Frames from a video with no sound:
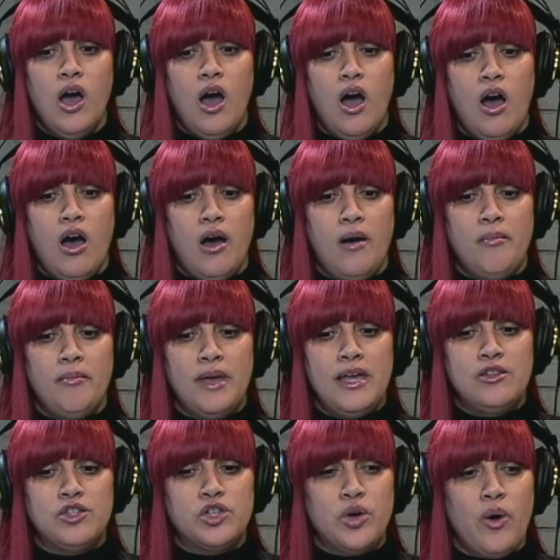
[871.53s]
And
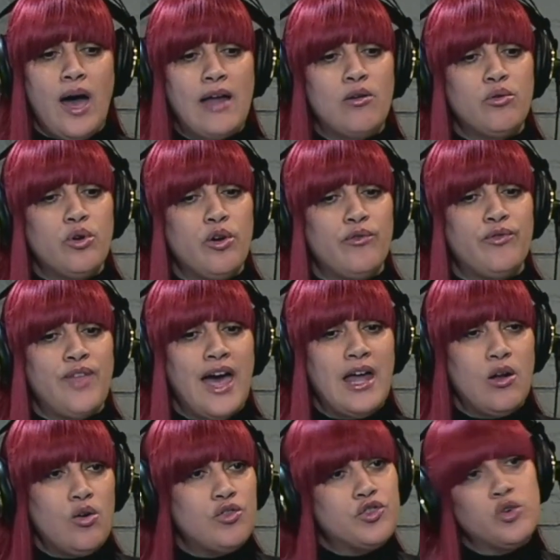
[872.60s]
so I don't know if that
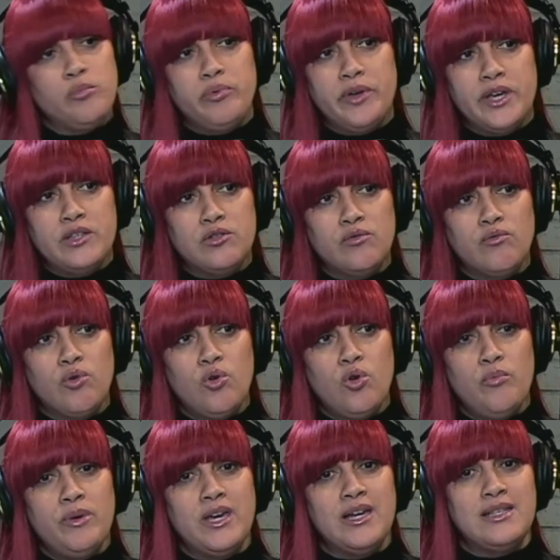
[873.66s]
also plays a role,
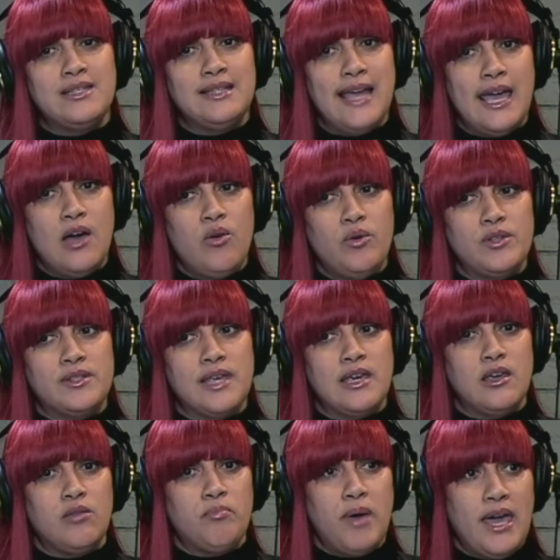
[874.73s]
because now it's
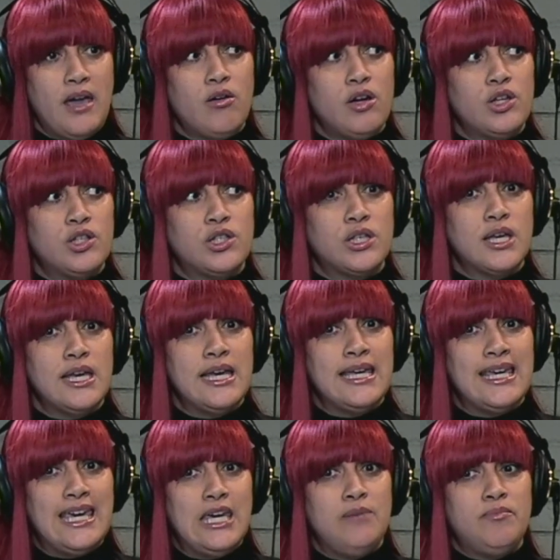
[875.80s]
like parents
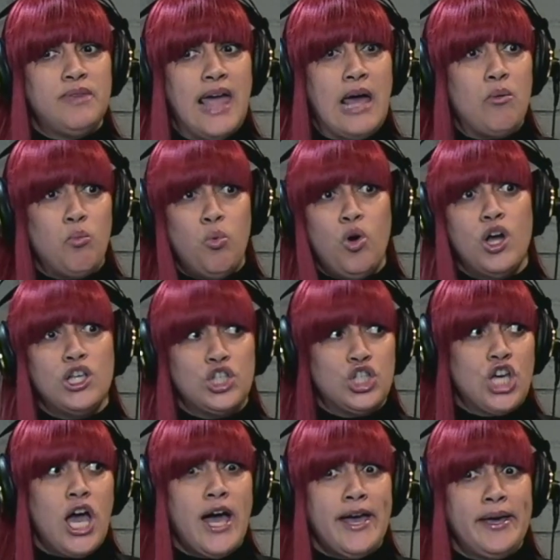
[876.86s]
keep that one
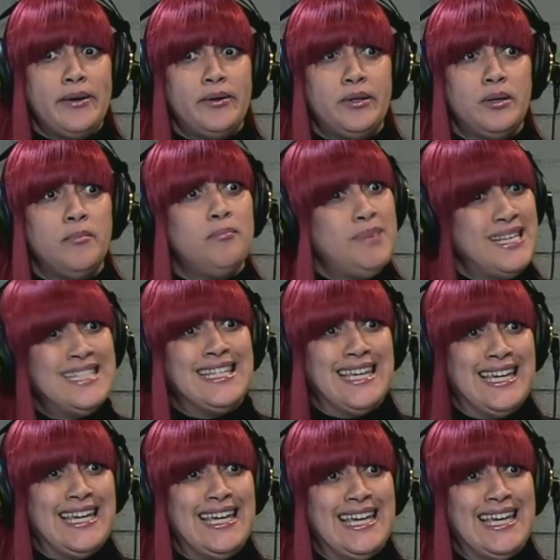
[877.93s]
child busy.